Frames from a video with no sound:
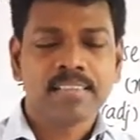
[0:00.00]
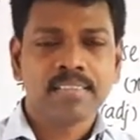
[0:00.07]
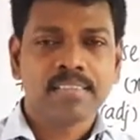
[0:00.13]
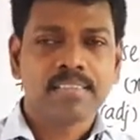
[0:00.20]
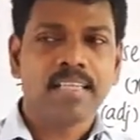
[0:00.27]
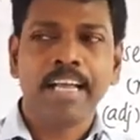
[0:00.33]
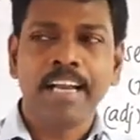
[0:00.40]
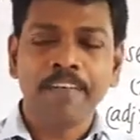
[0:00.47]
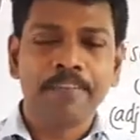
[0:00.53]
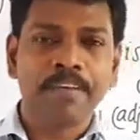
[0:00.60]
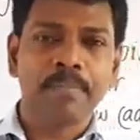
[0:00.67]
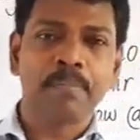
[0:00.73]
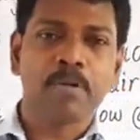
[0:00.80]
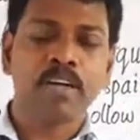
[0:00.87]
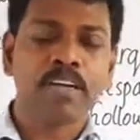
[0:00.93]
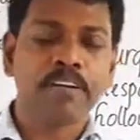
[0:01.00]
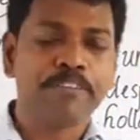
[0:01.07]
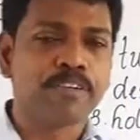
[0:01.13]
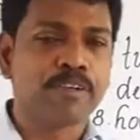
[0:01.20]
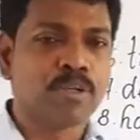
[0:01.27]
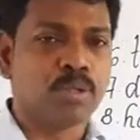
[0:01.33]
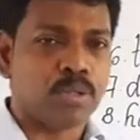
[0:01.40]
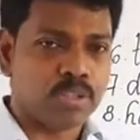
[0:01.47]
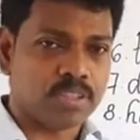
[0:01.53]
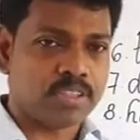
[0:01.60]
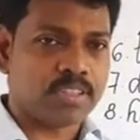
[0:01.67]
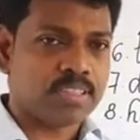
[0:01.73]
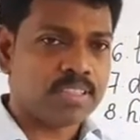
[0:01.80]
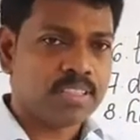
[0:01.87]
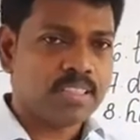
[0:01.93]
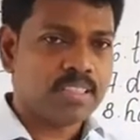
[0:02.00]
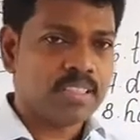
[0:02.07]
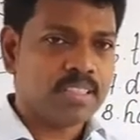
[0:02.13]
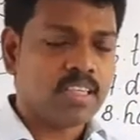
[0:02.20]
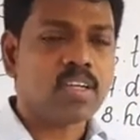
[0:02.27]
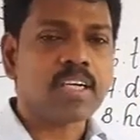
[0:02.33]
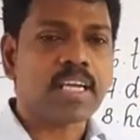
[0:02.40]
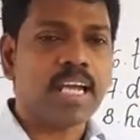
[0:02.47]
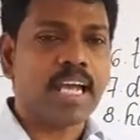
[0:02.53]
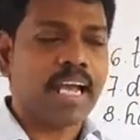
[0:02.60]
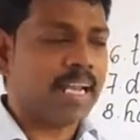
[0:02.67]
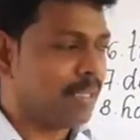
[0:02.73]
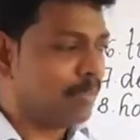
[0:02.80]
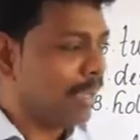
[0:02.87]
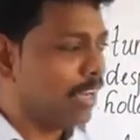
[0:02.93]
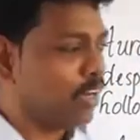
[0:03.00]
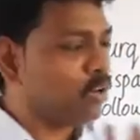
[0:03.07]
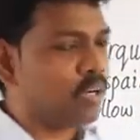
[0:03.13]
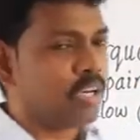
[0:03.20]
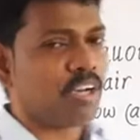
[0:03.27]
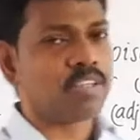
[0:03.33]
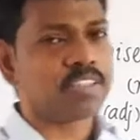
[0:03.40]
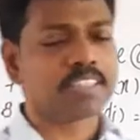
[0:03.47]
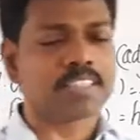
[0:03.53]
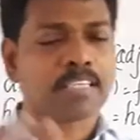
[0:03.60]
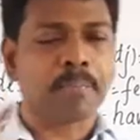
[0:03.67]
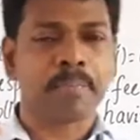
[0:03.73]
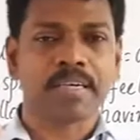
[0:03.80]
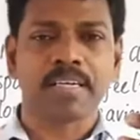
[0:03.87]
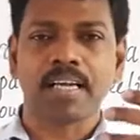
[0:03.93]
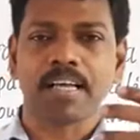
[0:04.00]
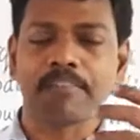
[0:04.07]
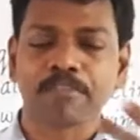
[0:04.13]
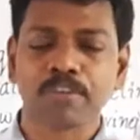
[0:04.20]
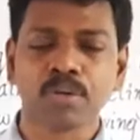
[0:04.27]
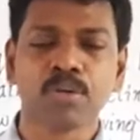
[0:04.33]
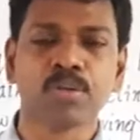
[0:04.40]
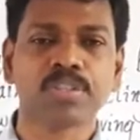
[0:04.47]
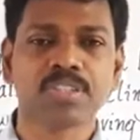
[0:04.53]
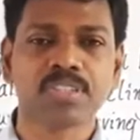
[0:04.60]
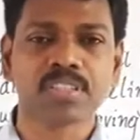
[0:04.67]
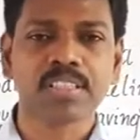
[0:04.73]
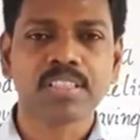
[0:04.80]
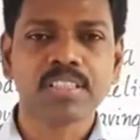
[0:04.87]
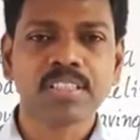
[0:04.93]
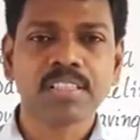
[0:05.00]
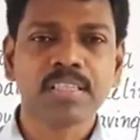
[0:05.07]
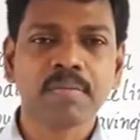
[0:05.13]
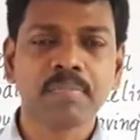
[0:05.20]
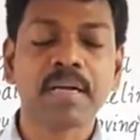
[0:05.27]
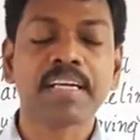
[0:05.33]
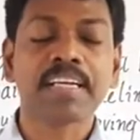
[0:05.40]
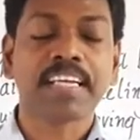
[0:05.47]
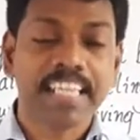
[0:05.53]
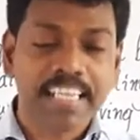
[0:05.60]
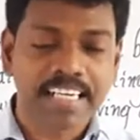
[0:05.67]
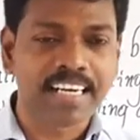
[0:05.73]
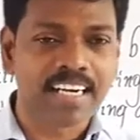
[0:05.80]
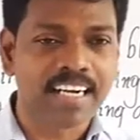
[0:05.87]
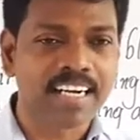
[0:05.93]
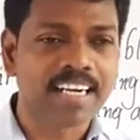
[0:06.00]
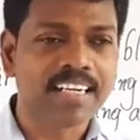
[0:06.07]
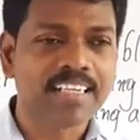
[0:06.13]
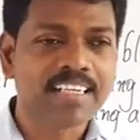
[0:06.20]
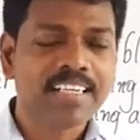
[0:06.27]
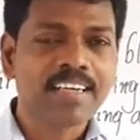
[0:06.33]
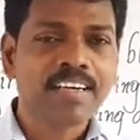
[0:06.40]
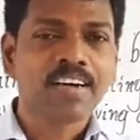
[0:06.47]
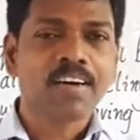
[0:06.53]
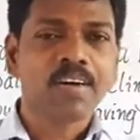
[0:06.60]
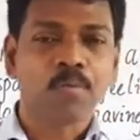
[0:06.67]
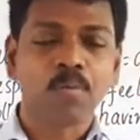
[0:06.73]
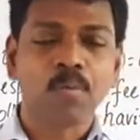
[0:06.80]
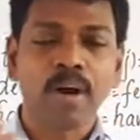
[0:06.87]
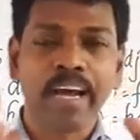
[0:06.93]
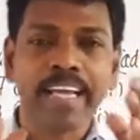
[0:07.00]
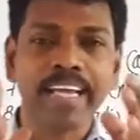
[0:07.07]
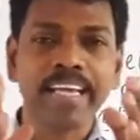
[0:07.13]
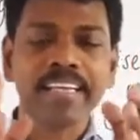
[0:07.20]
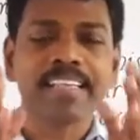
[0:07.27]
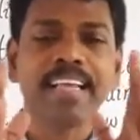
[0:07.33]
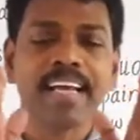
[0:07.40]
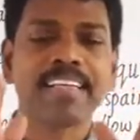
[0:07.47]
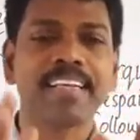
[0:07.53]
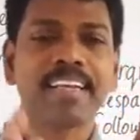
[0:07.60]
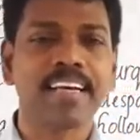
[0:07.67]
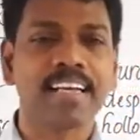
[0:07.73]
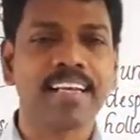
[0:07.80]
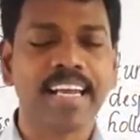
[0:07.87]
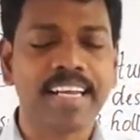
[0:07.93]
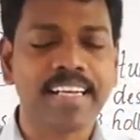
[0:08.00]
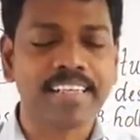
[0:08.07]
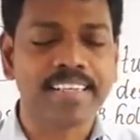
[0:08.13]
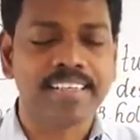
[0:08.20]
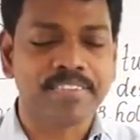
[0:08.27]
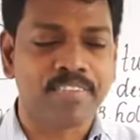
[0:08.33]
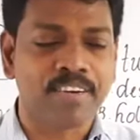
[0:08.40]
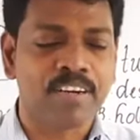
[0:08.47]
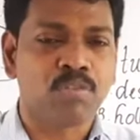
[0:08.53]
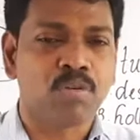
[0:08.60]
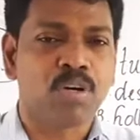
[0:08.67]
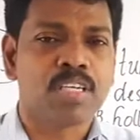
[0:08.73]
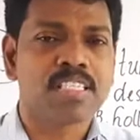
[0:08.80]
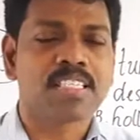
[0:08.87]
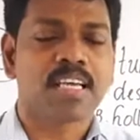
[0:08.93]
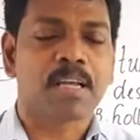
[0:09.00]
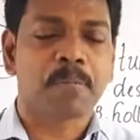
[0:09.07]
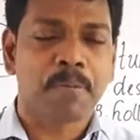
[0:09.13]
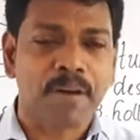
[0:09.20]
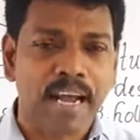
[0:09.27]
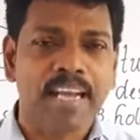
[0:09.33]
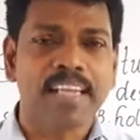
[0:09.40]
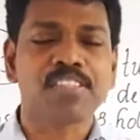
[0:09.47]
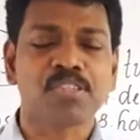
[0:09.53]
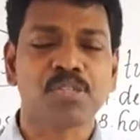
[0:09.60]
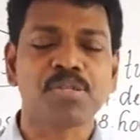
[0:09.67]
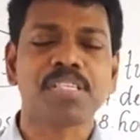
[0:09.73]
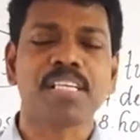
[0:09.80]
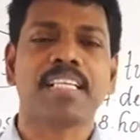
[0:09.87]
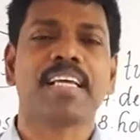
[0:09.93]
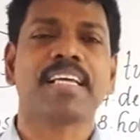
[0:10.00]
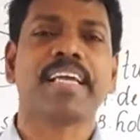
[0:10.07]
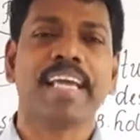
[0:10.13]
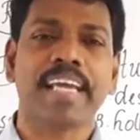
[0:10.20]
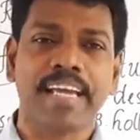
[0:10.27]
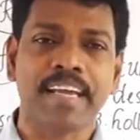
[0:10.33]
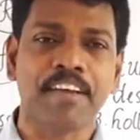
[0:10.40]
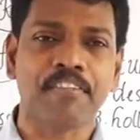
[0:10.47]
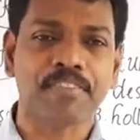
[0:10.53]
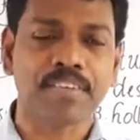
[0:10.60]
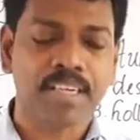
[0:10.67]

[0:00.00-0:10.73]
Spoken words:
The elephant brought the fruits. Okay, and the mango tree also submitted her fruits. But here, why that great one was surprised to see the gift,